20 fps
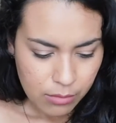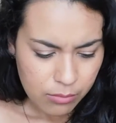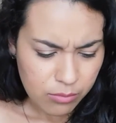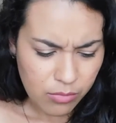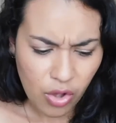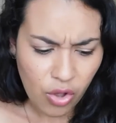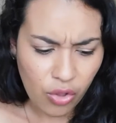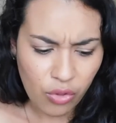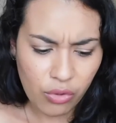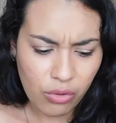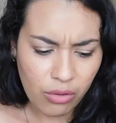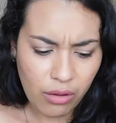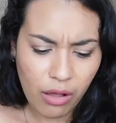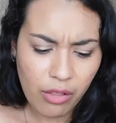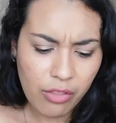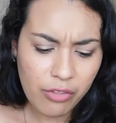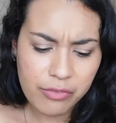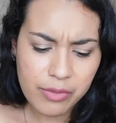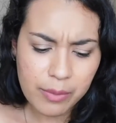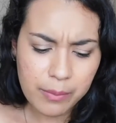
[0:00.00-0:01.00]
all
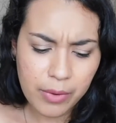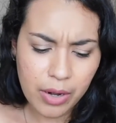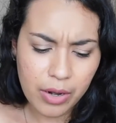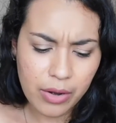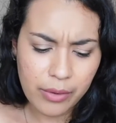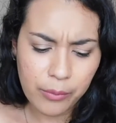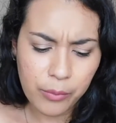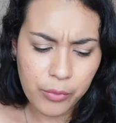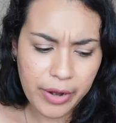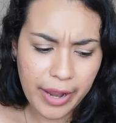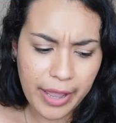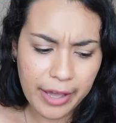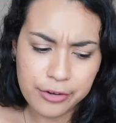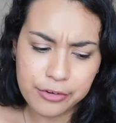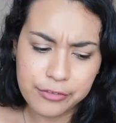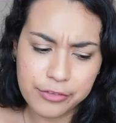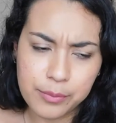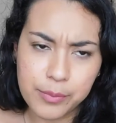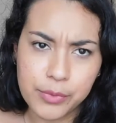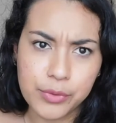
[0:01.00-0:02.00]
of them were out
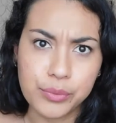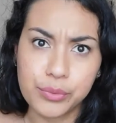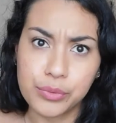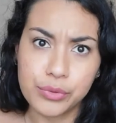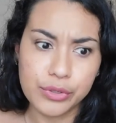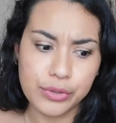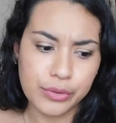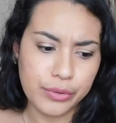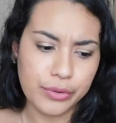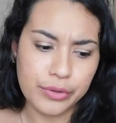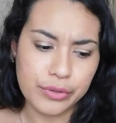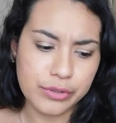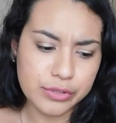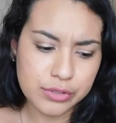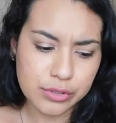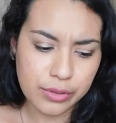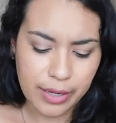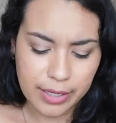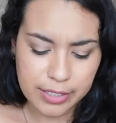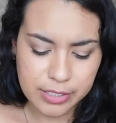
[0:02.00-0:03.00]
of the marula oil,
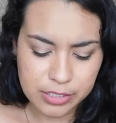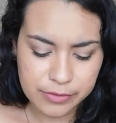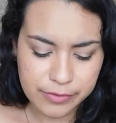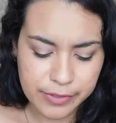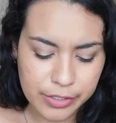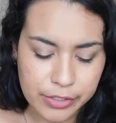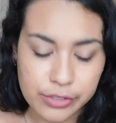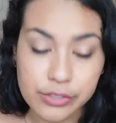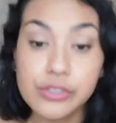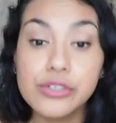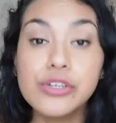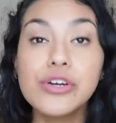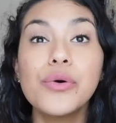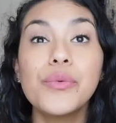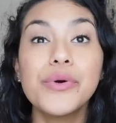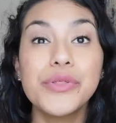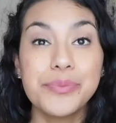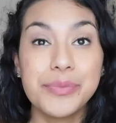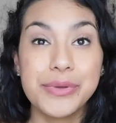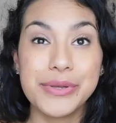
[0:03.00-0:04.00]
so I just figured go
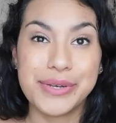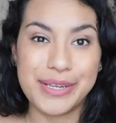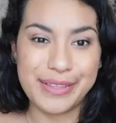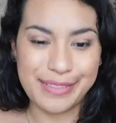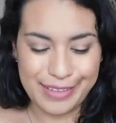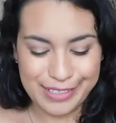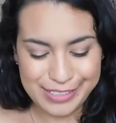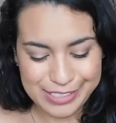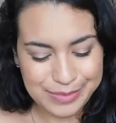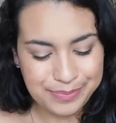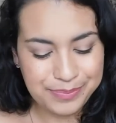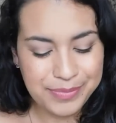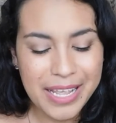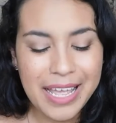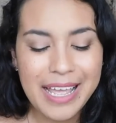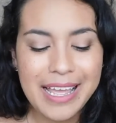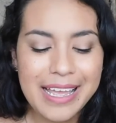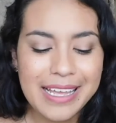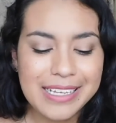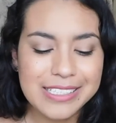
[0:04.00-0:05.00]
with Beautylish.
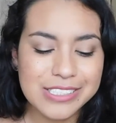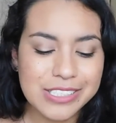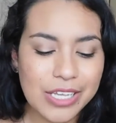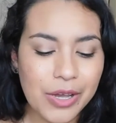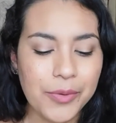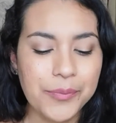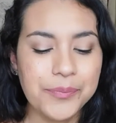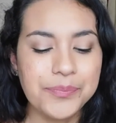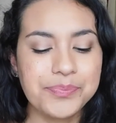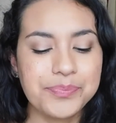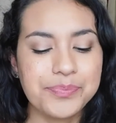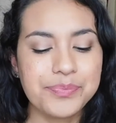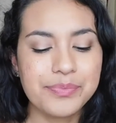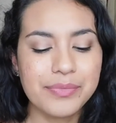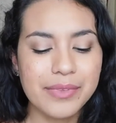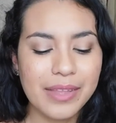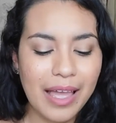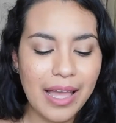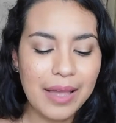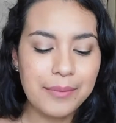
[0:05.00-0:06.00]
So
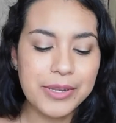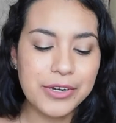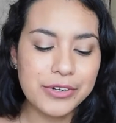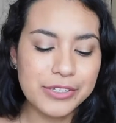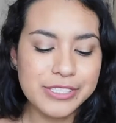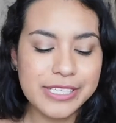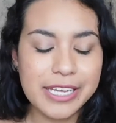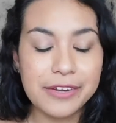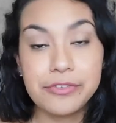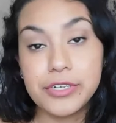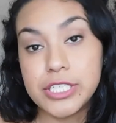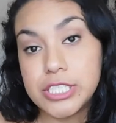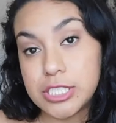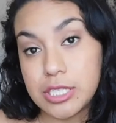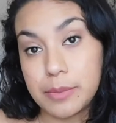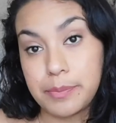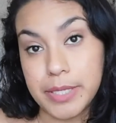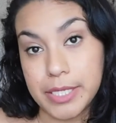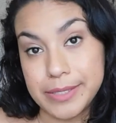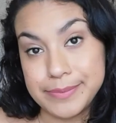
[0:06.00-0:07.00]
in order to get free
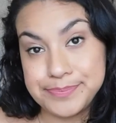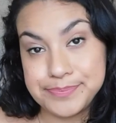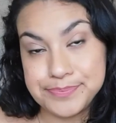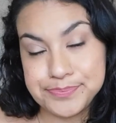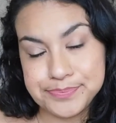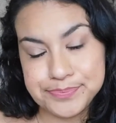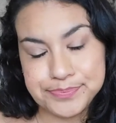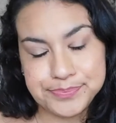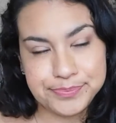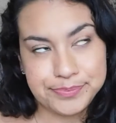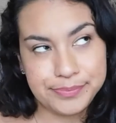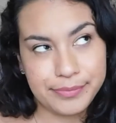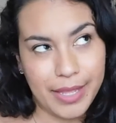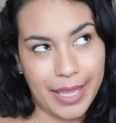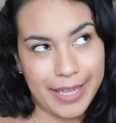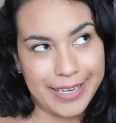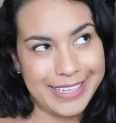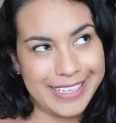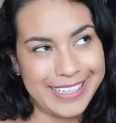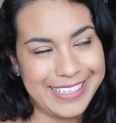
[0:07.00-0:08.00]
shipping,
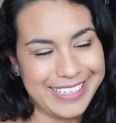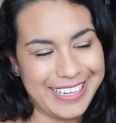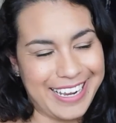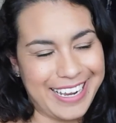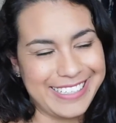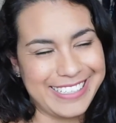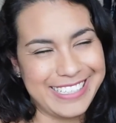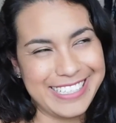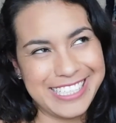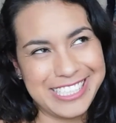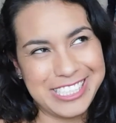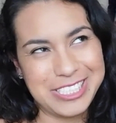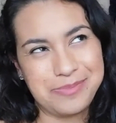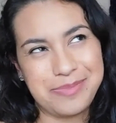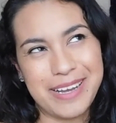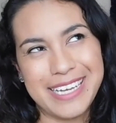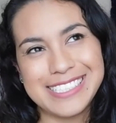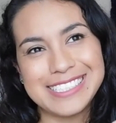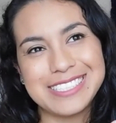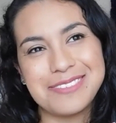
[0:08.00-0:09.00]
I need to
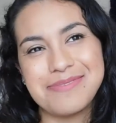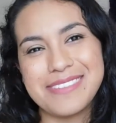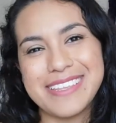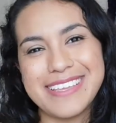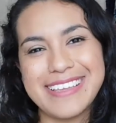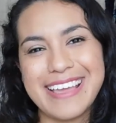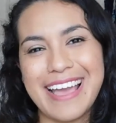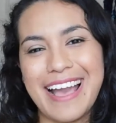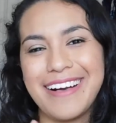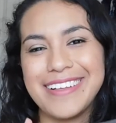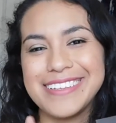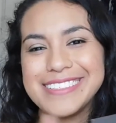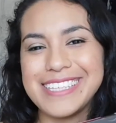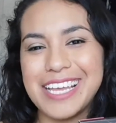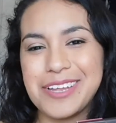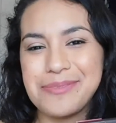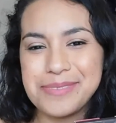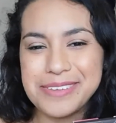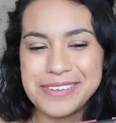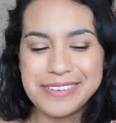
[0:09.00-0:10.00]
buy something else
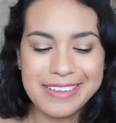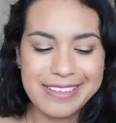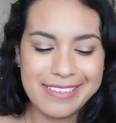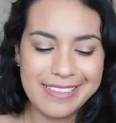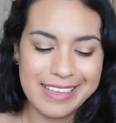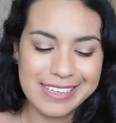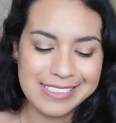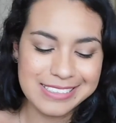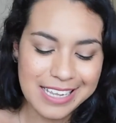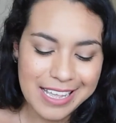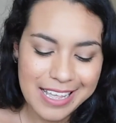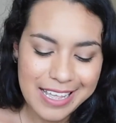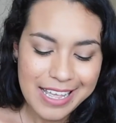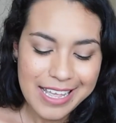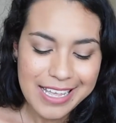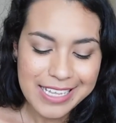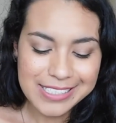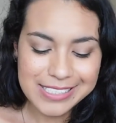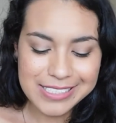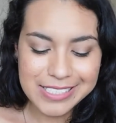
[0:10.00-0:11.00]
at Beautylish.
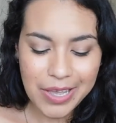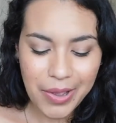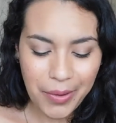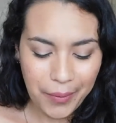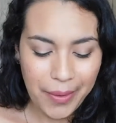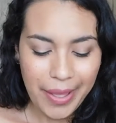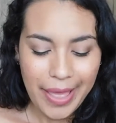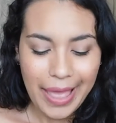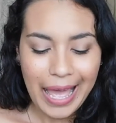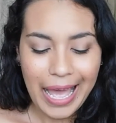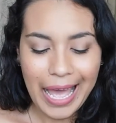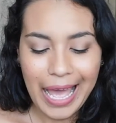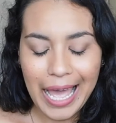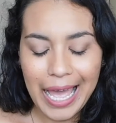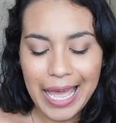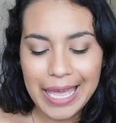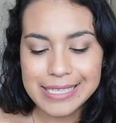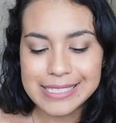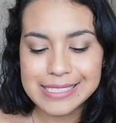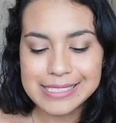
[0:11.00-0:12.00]
So
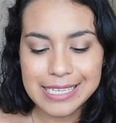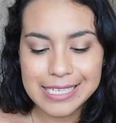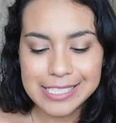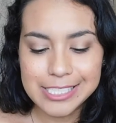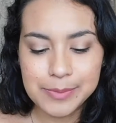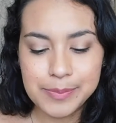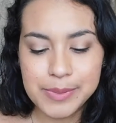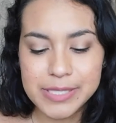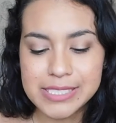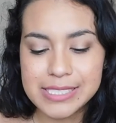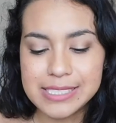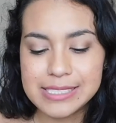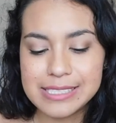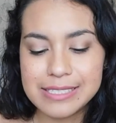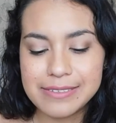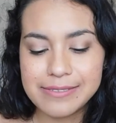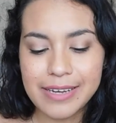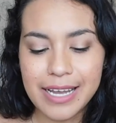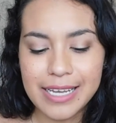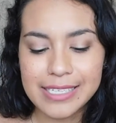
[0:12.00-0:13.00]
I decided to purchase
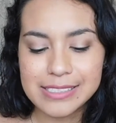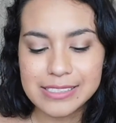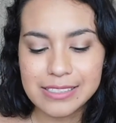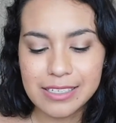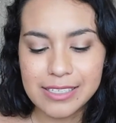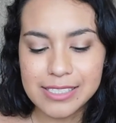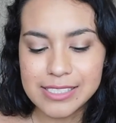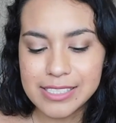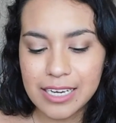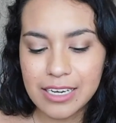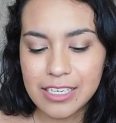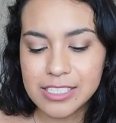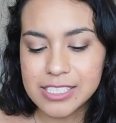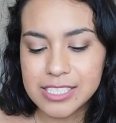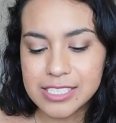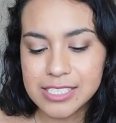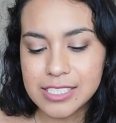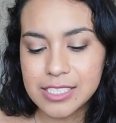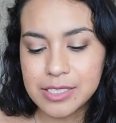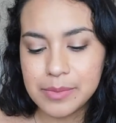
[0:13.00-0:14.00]
the Viseart
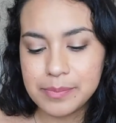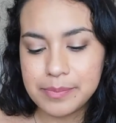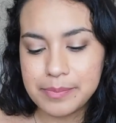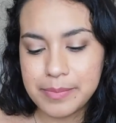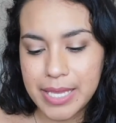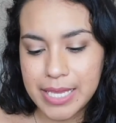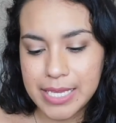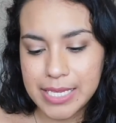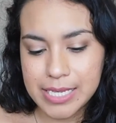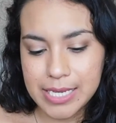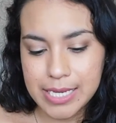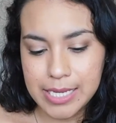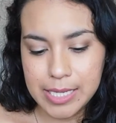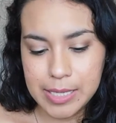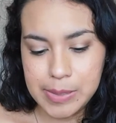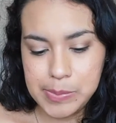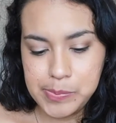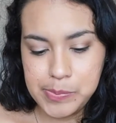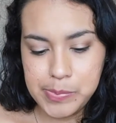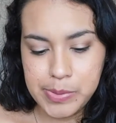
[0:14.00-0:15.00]
Artisanal
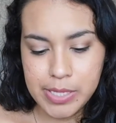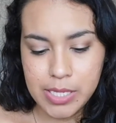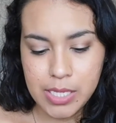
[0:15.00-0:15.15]
Makeup